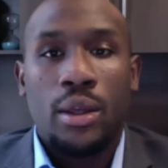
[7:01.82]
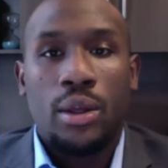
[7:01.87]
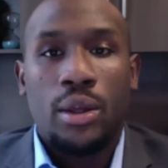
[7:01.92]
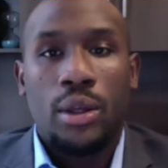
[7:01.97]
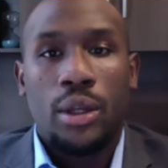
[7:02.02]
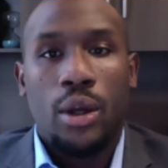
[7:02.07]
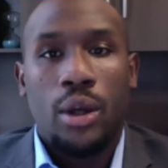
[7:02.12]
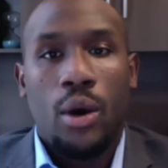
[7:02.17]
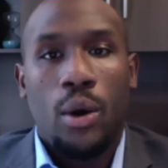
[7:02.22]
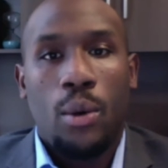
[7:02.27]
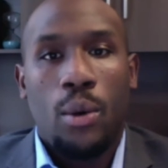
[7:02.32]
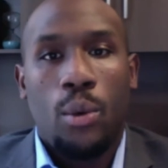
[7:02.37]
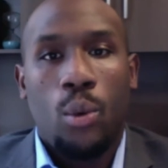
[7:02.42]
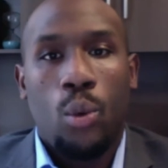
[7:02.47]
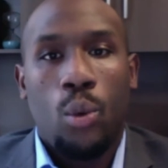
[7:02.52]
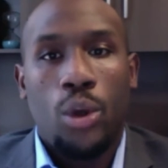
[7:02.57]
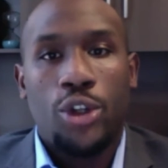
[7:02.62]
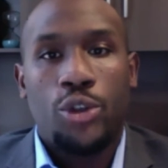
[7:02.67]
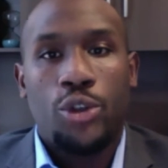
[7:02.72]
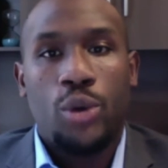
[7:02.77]
know,
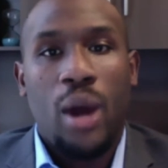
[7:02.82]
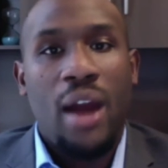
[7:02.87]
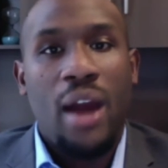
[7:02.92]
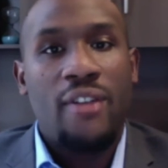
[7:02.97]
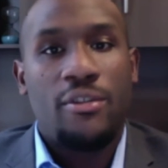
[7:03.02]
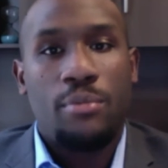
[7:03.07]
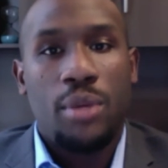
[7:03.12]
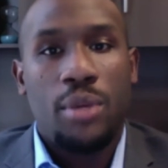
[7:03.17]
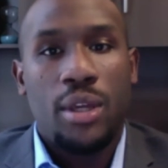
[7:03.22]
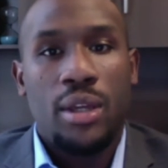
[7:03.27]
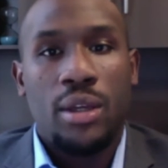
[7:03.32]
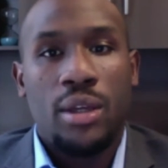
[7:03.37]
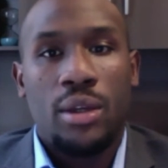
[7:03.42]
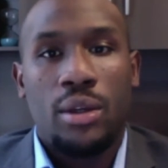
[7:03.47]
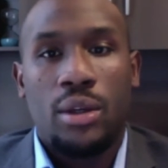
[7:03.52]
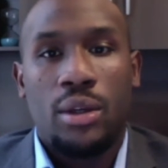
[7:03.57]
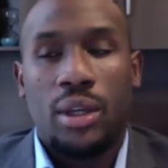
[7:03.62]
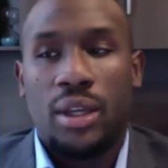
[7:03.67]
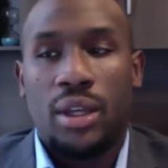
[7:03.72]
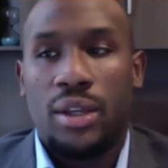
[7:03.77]
what drives me
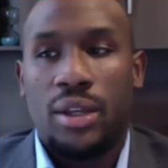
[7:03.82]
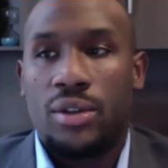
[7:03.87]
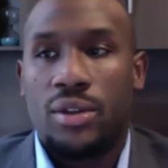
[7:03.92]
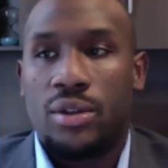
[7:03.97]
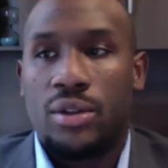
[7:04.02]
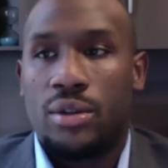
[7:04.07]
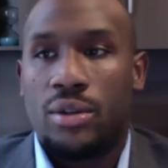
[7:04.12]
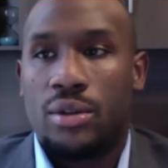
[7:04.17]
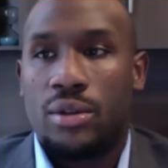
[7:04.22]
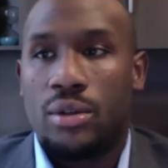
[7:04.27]
is